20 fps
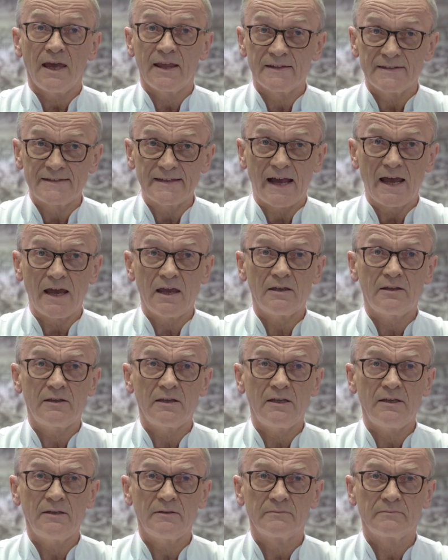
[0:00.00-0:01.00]

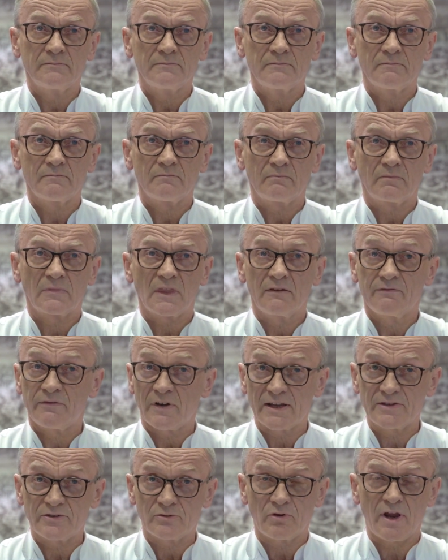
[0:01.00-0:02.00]
Anxiety,
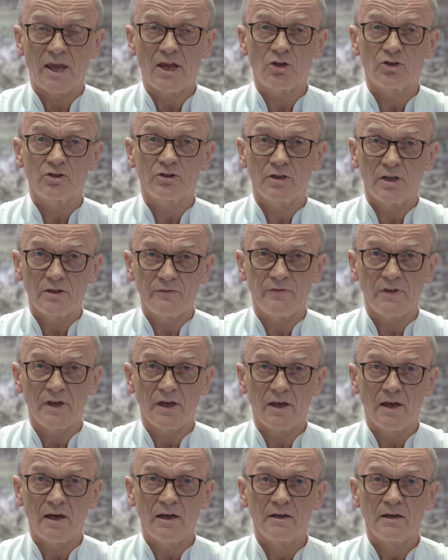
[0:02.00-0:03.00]
frustration and
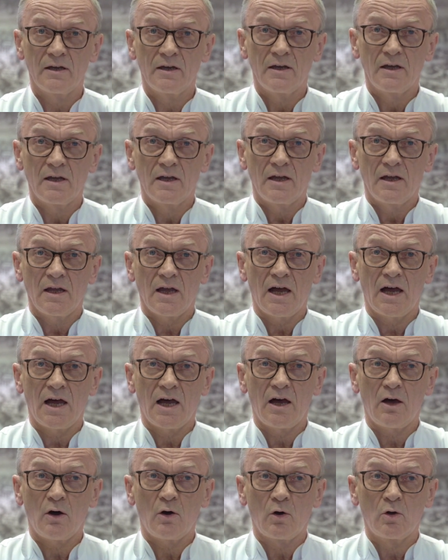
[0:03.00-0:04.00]
fear
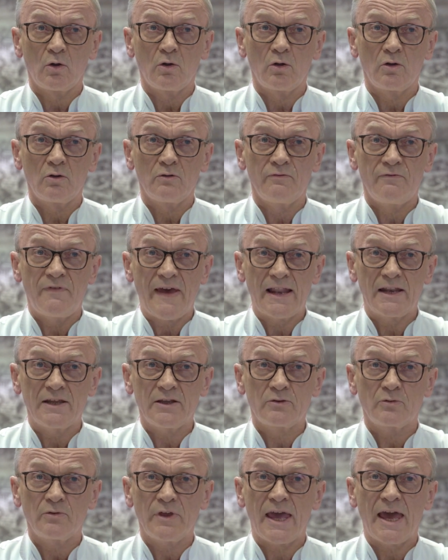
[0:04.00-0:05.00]
are all
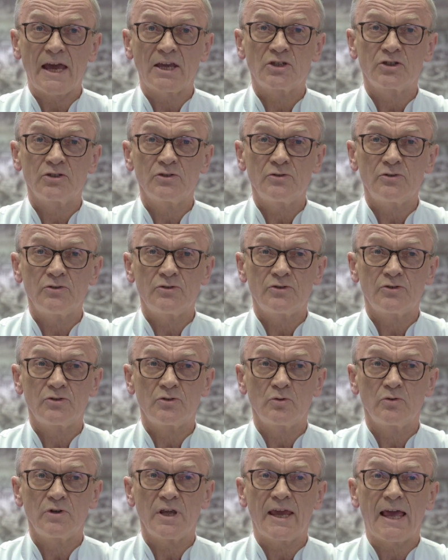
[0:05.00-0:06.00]
valid
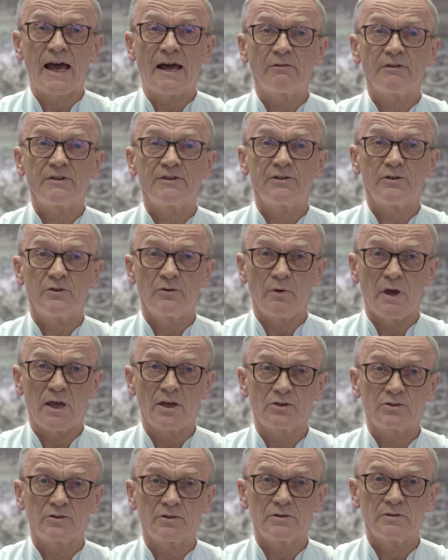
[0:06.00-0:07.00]
reactions to the current
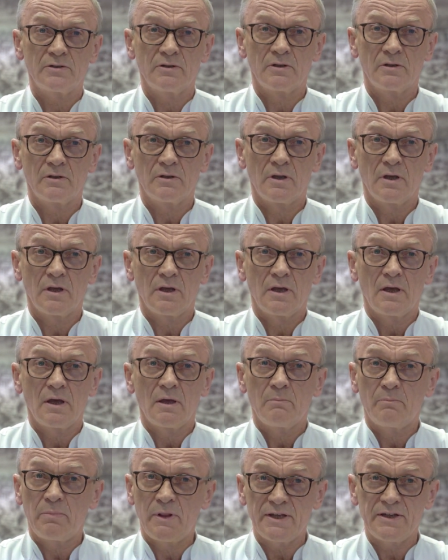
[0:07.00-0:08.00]
situation.
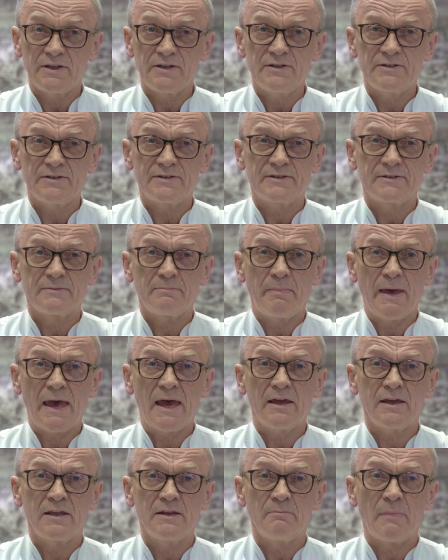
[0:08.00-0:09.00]
Please
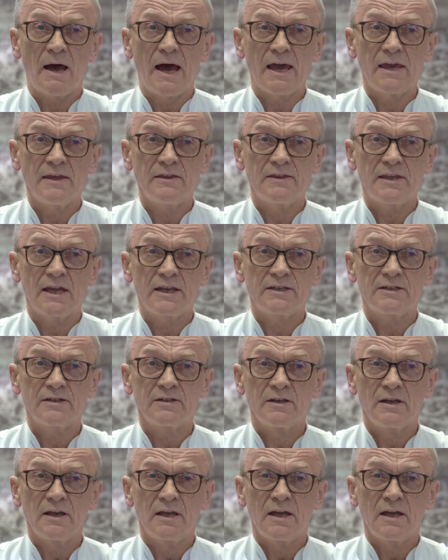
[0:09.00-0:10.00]
bear in mind that